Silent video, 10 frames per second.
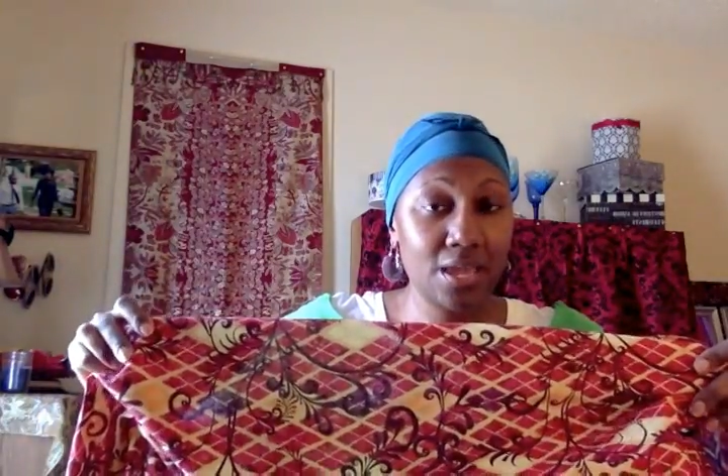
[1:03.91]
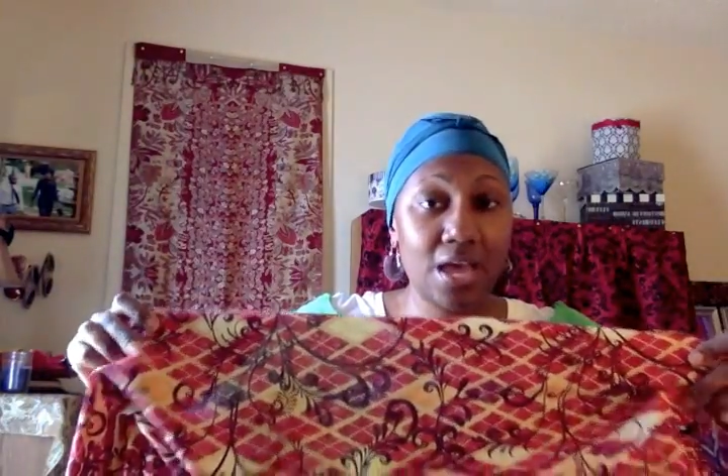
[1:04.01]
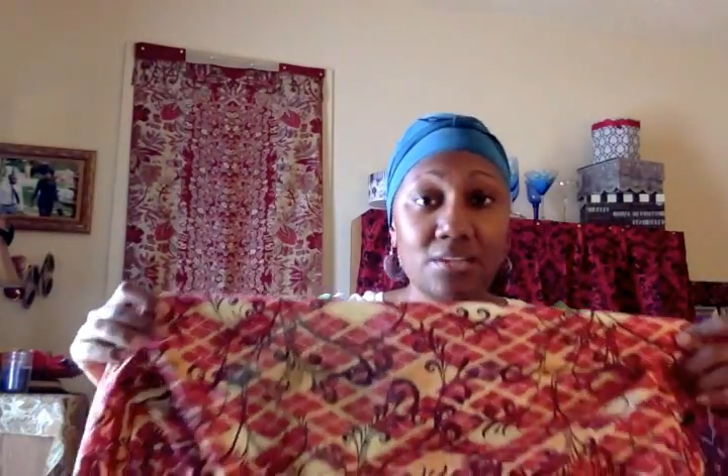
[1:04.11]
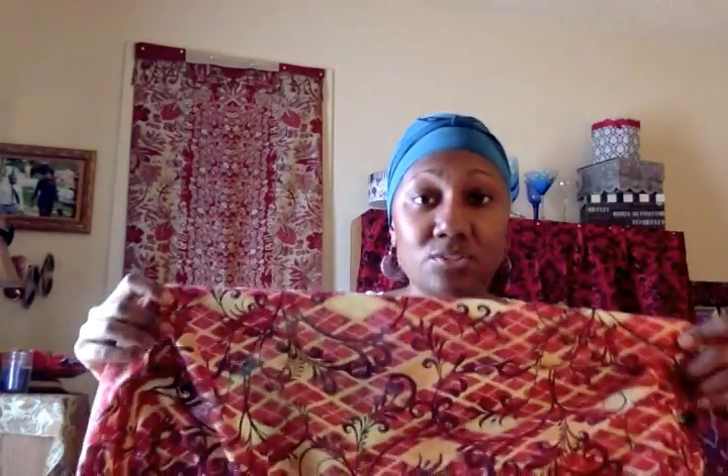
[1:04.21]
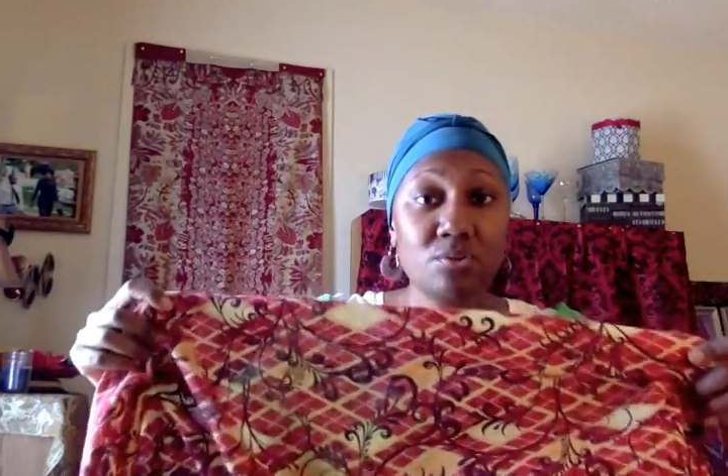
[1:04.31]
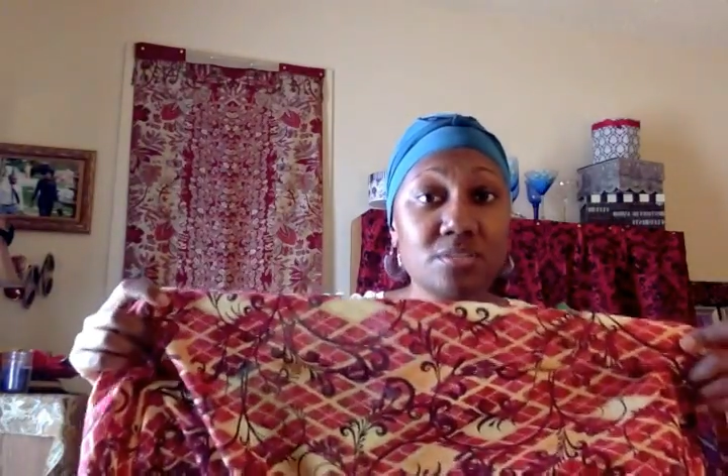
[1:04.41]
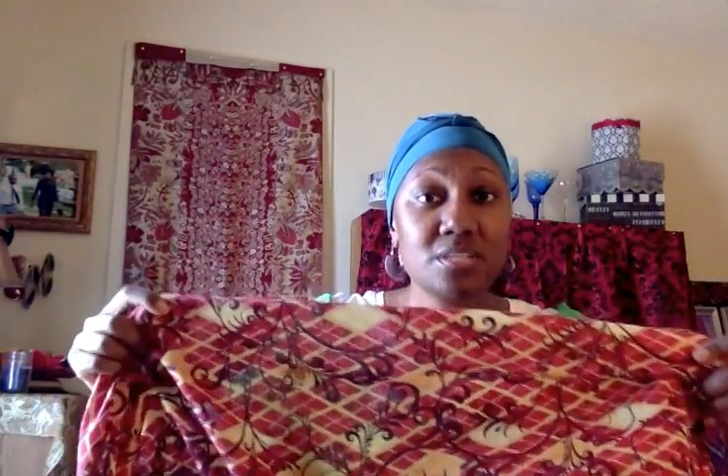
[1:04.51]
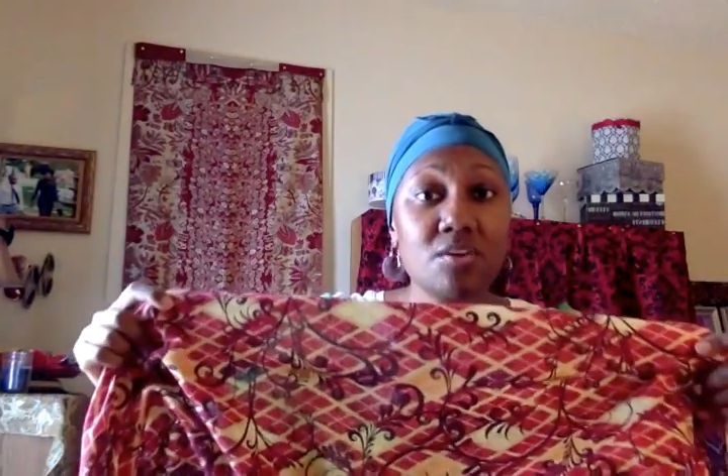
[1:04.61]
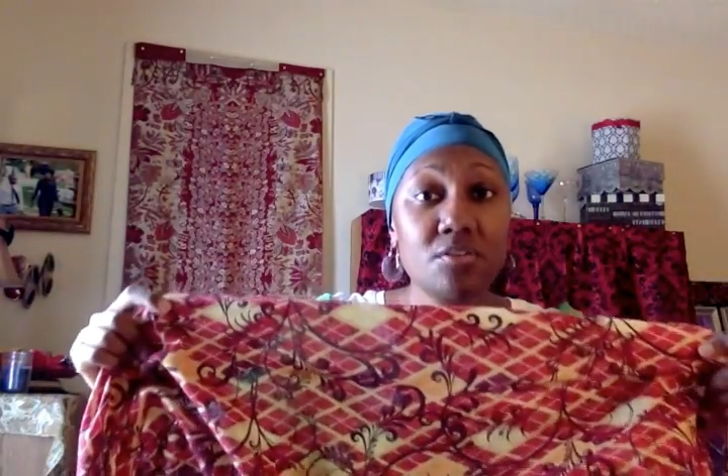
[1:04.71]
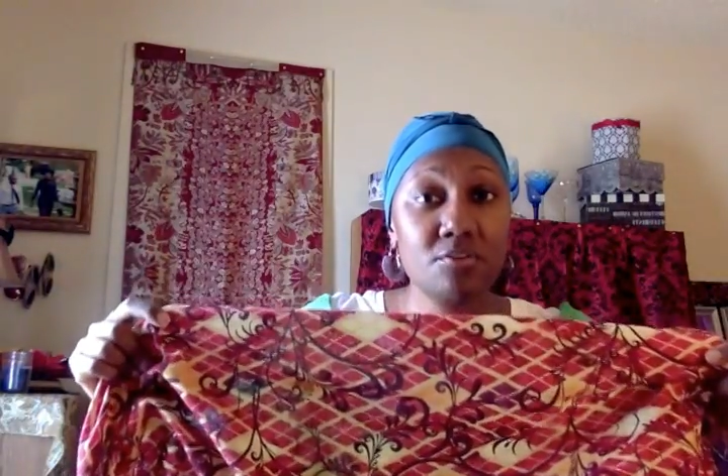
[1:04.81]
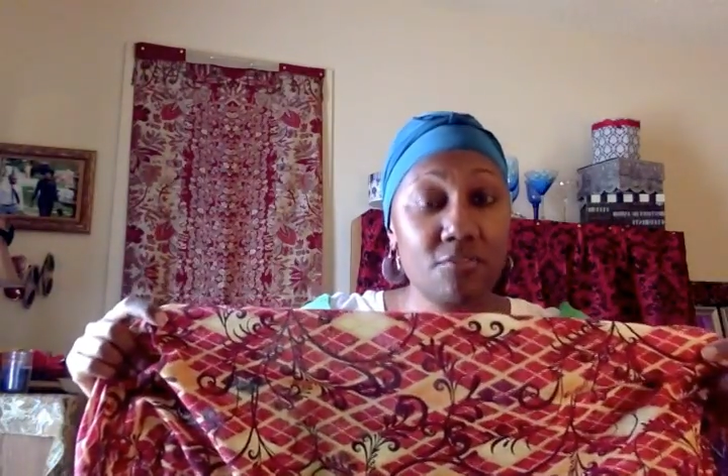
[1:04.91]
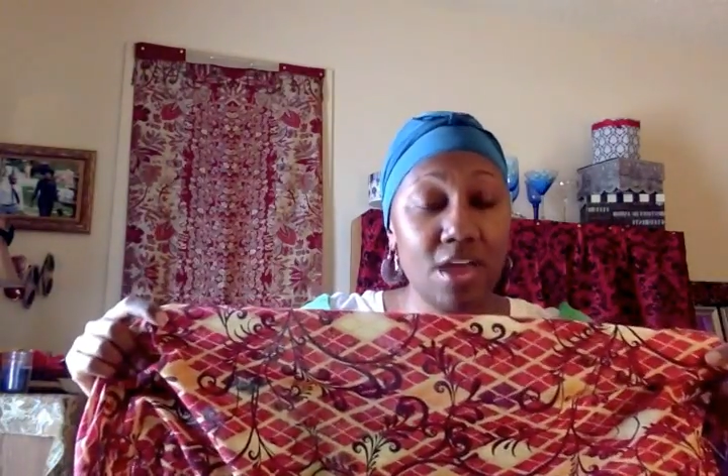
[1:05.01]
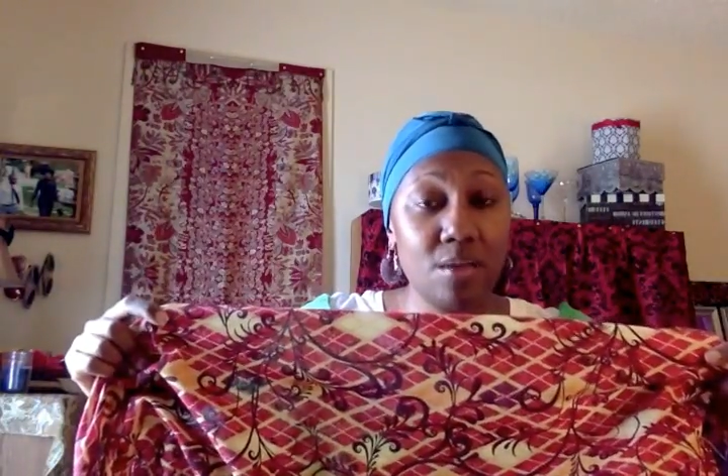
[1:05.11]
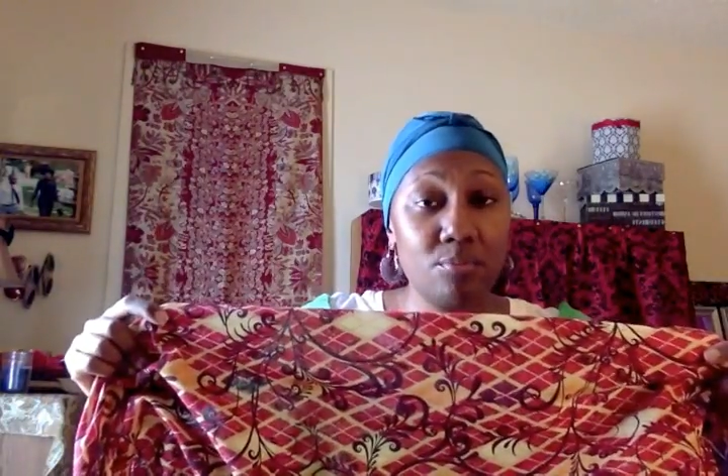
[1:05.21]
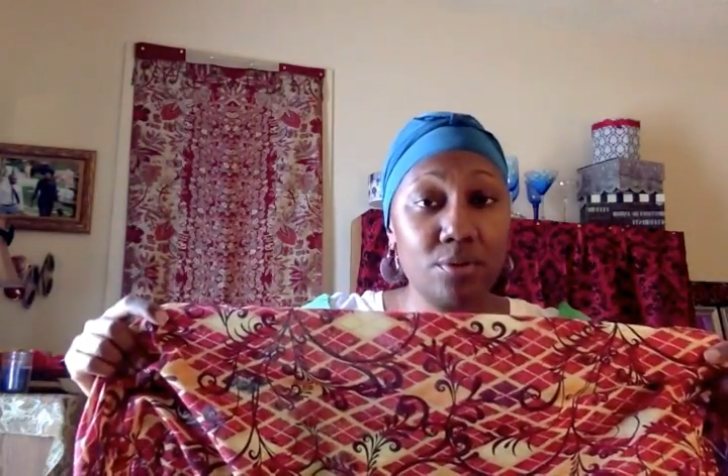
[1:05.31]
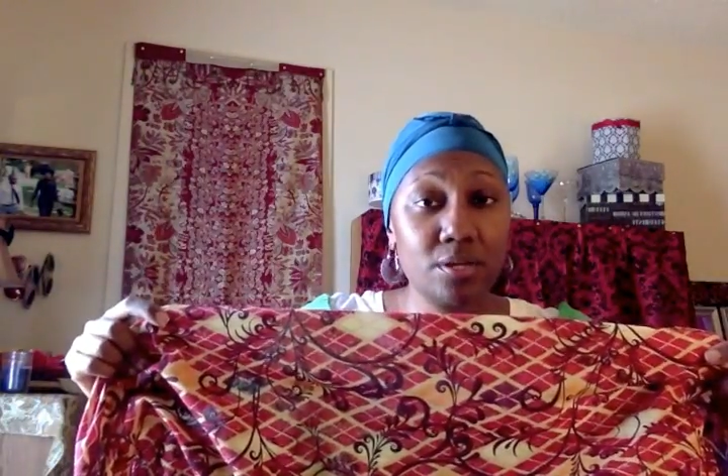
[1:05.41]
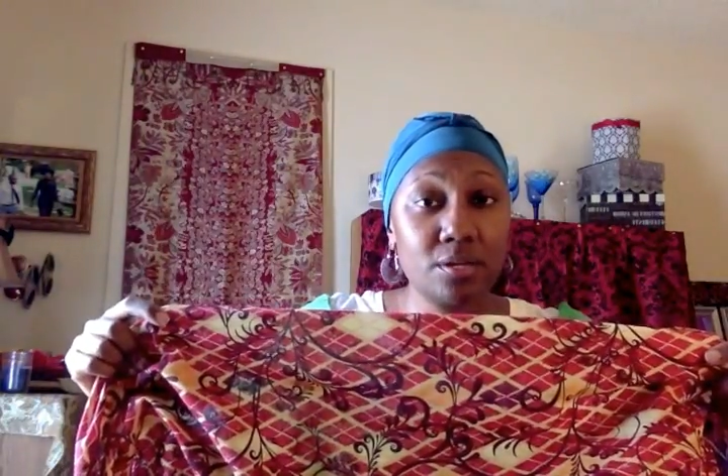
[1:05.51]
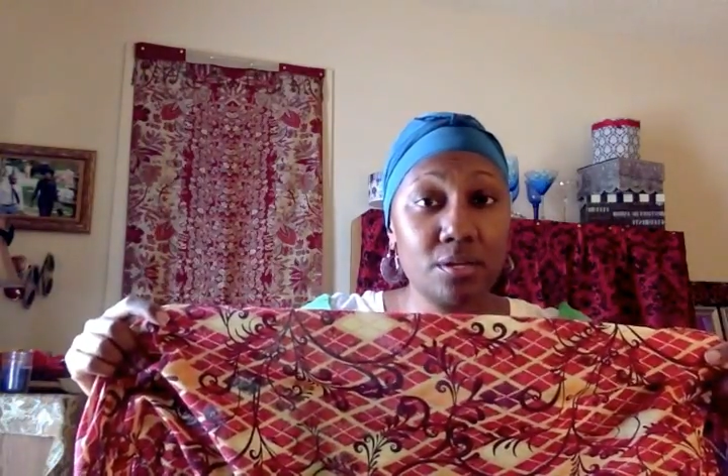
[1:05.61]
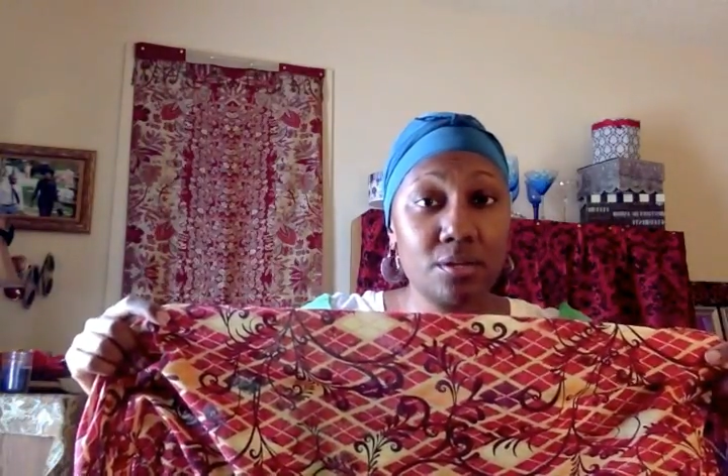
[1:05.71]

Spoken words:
I don't sell their fabric,